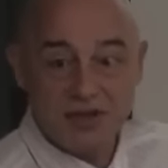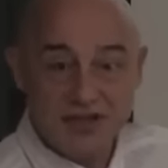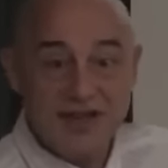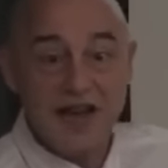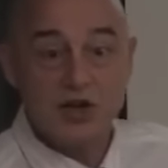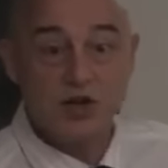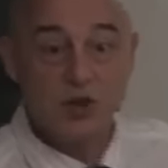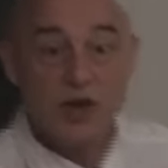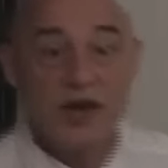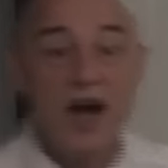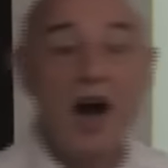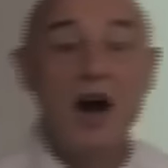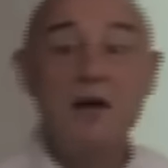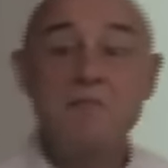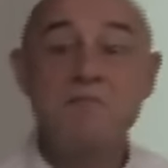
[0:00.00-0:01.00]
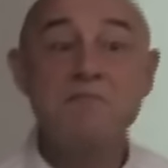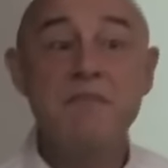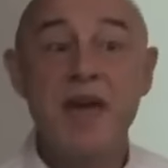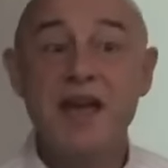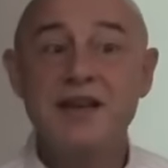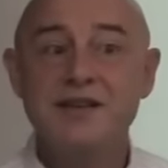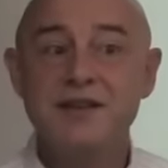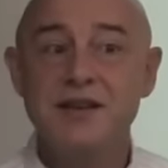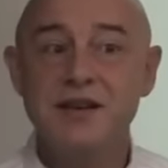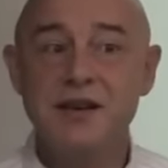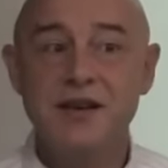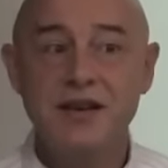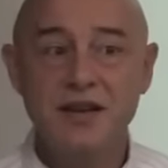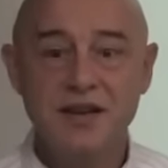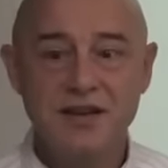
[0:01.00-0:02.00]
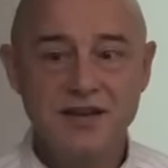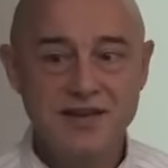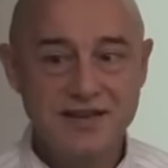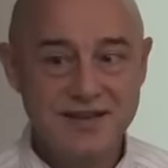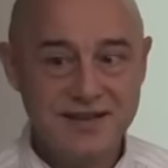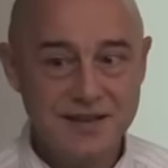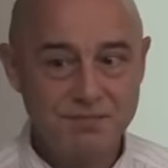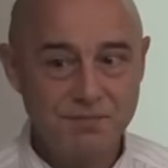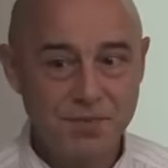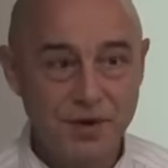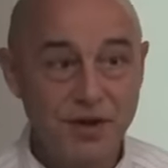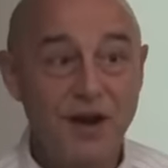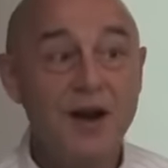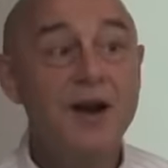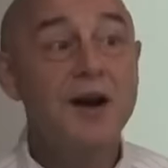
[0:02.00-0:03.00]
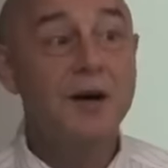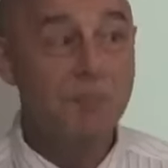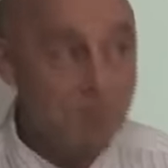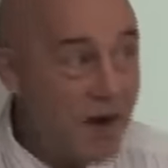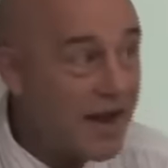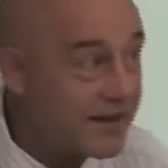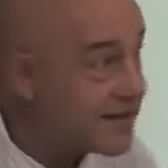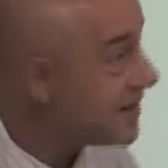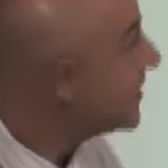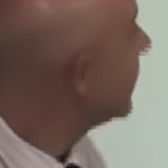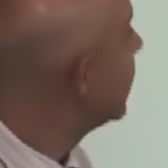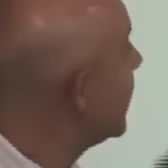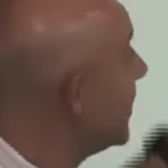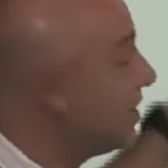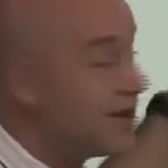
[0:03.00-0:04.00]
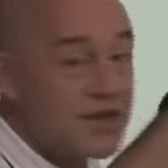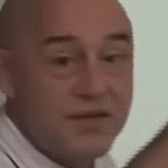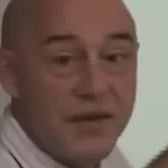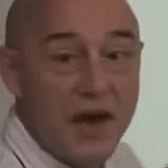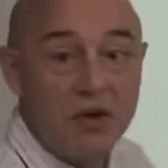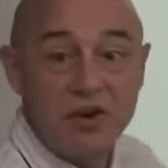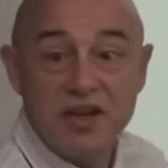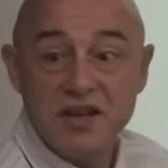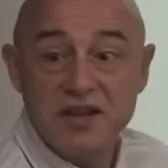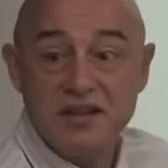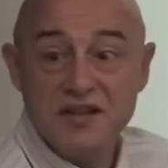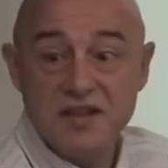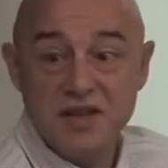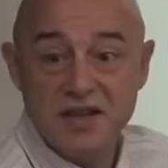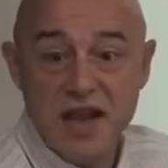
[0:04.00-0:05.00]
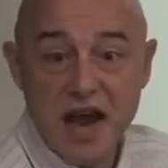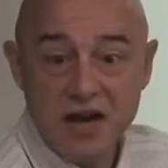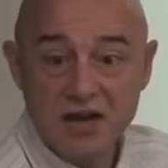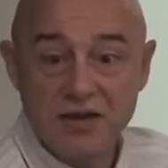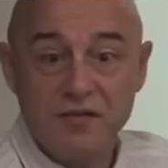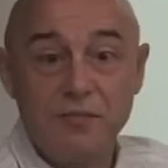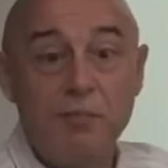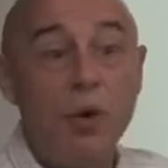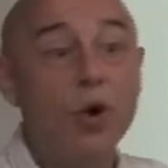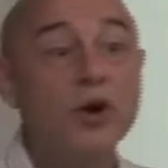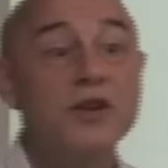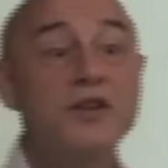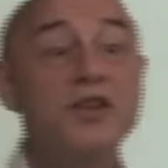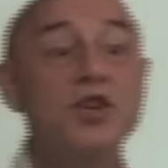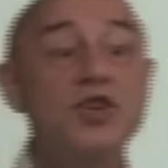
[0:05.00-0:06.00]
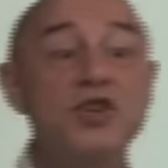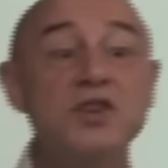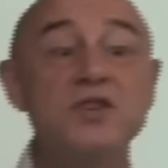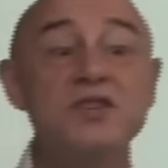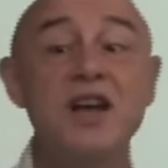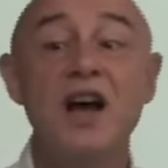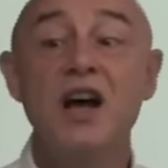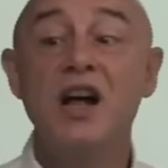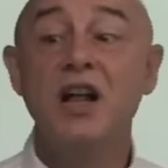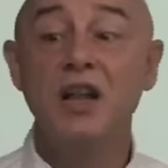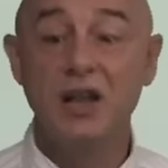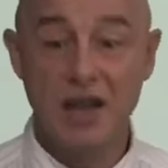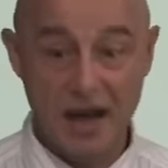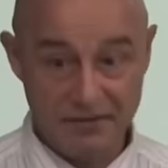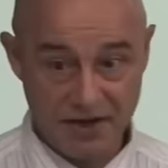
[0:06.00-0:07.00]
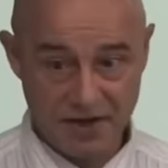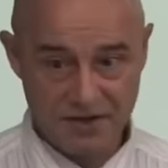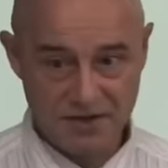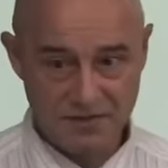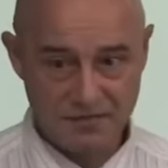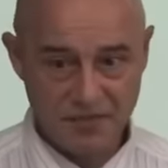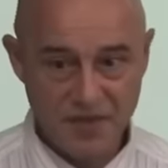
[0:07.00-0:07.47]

It's actually amazingly simple. But it is very seductive. Politicians love it.